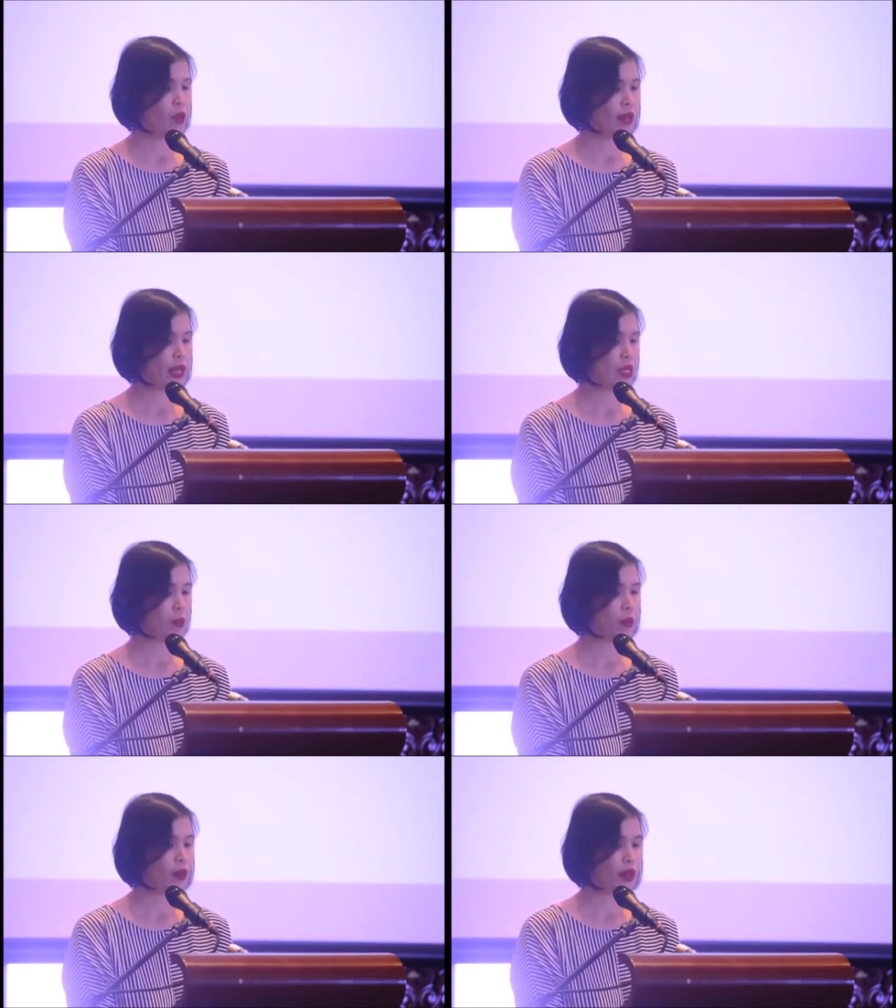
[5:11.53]
We
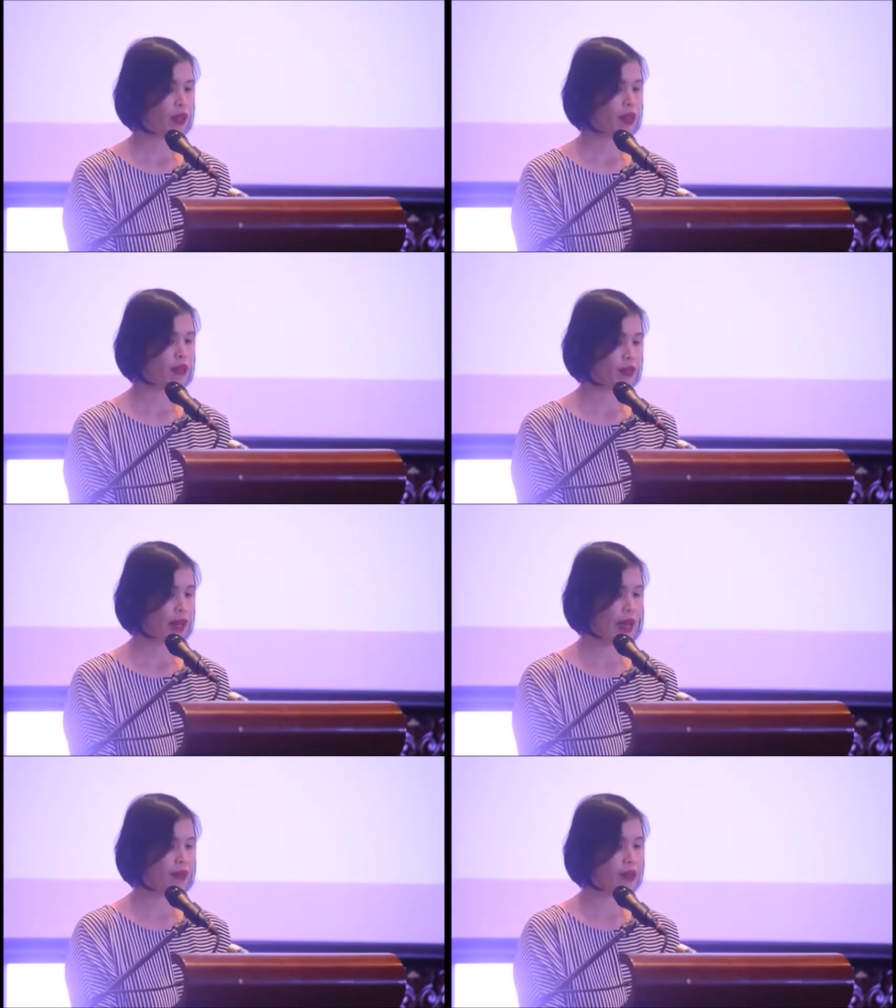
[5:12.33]
explored the
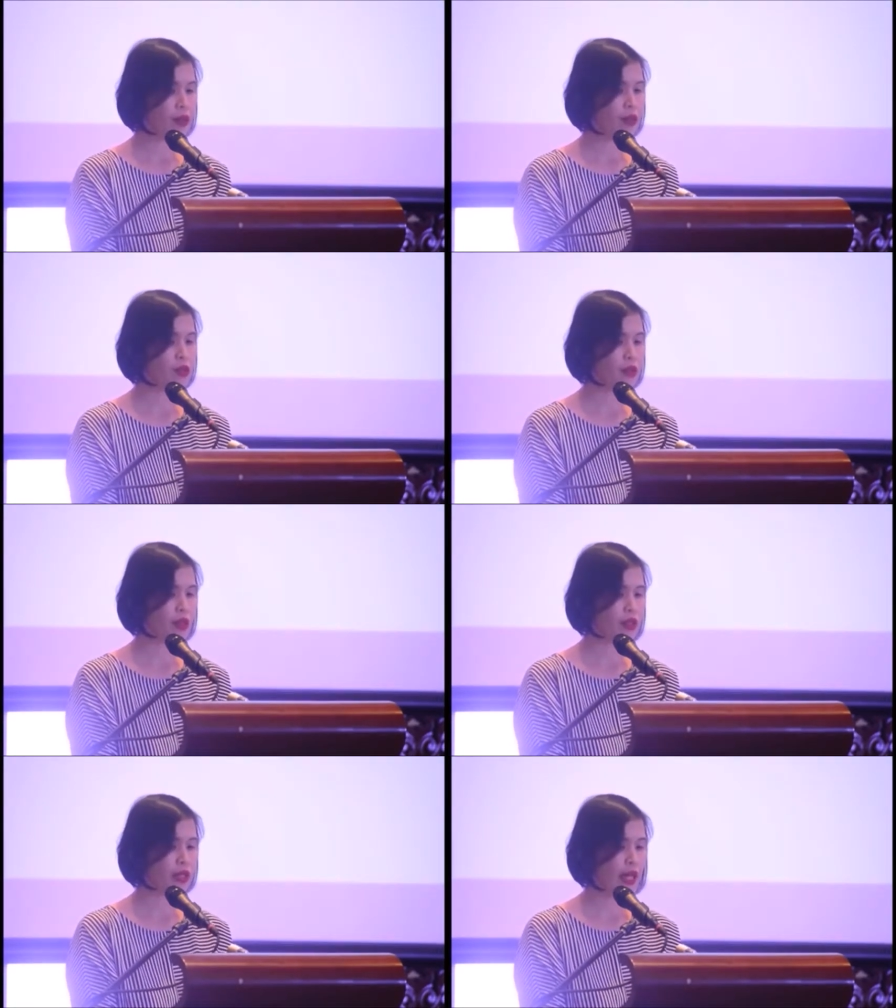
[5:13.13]
different avenues
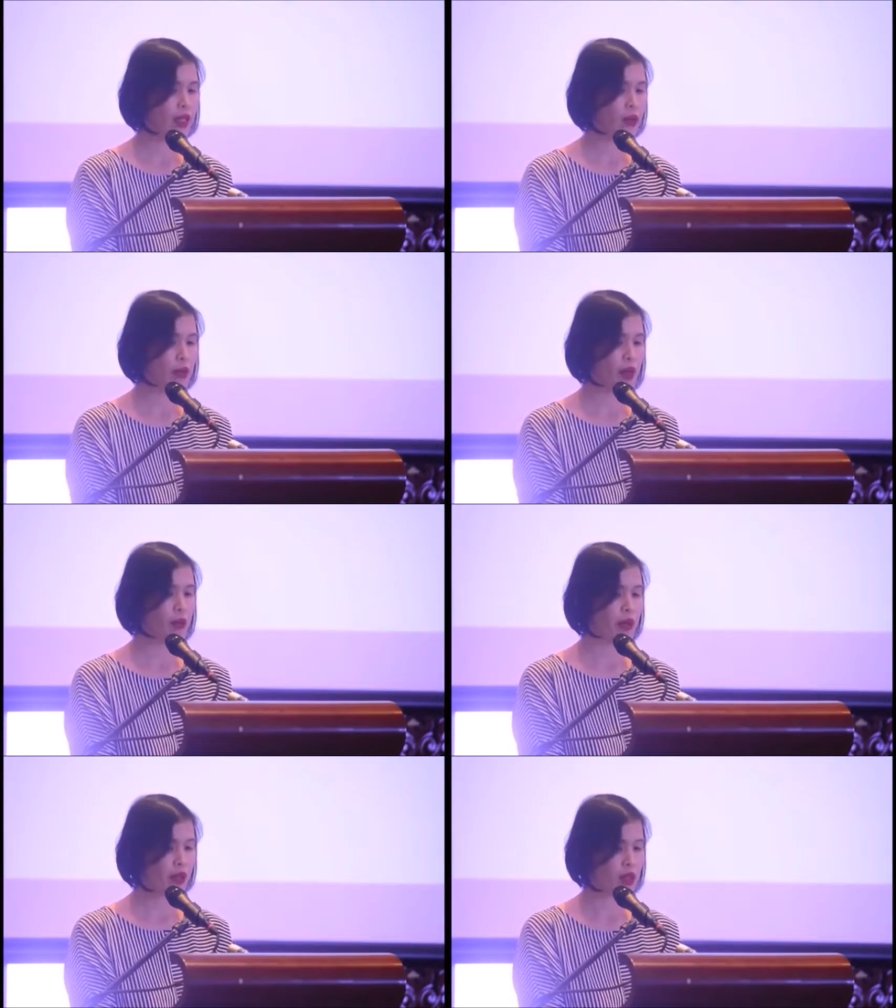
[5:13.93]
we could take to
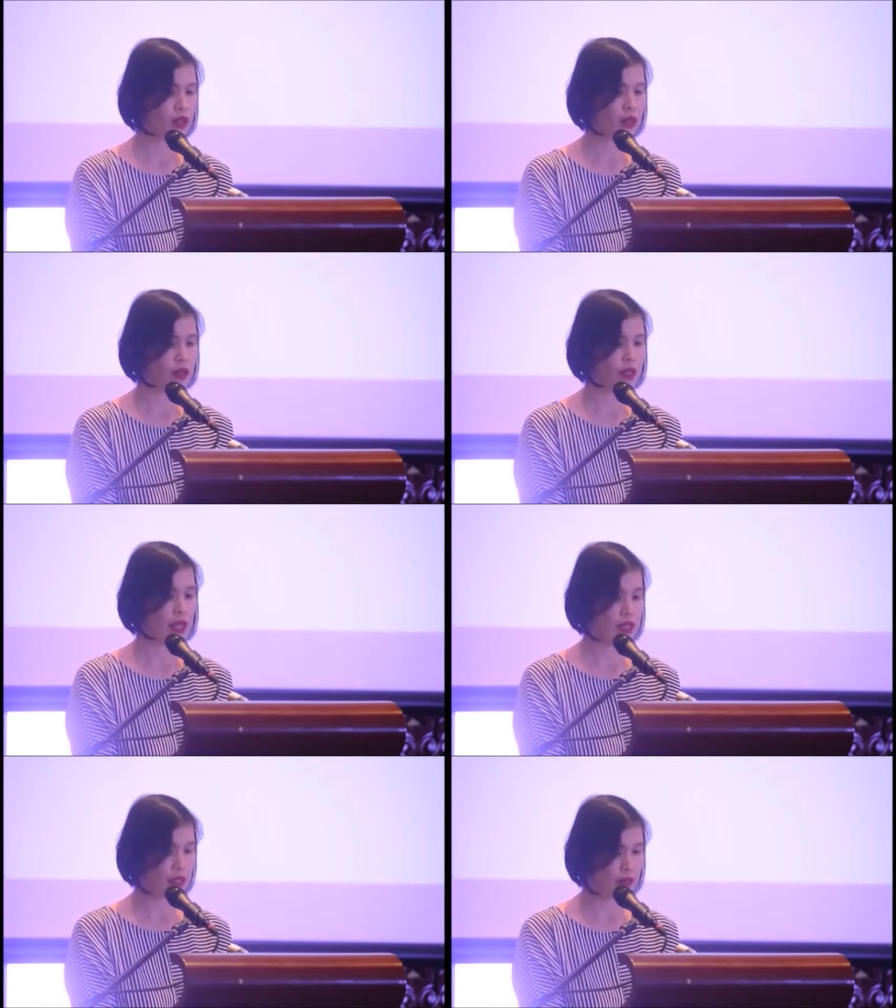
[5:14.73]
bring Wilcon to the
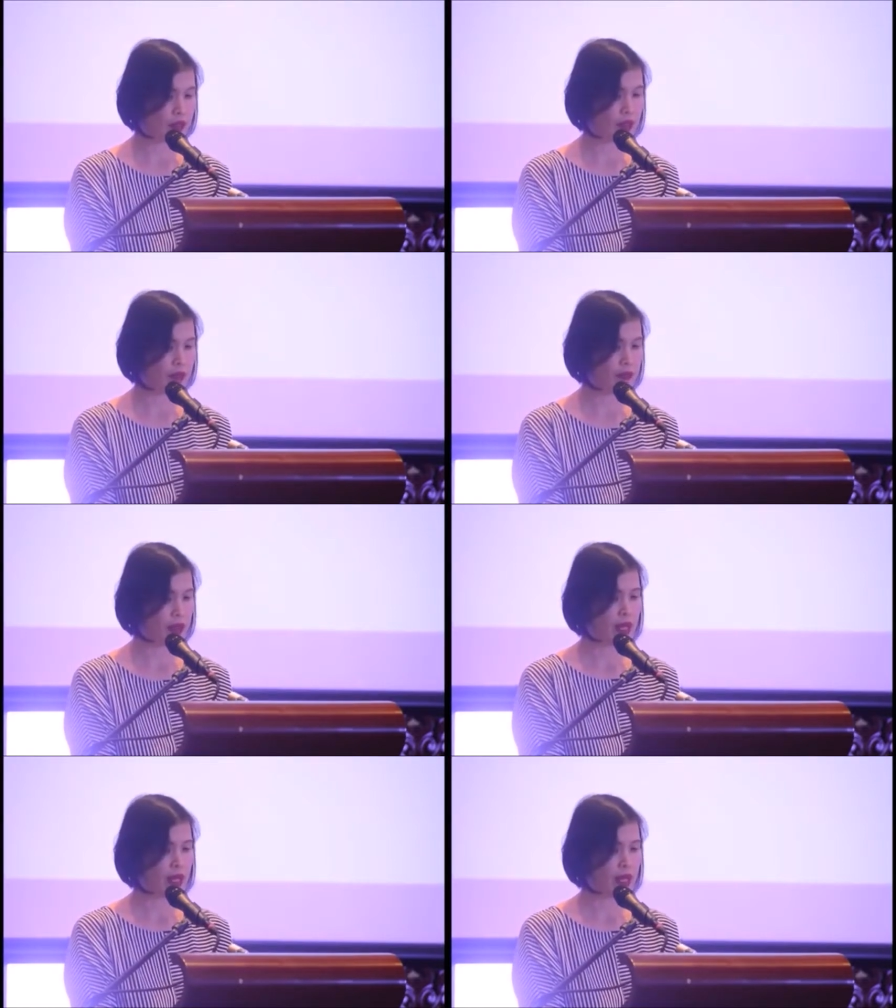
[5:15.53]
next level,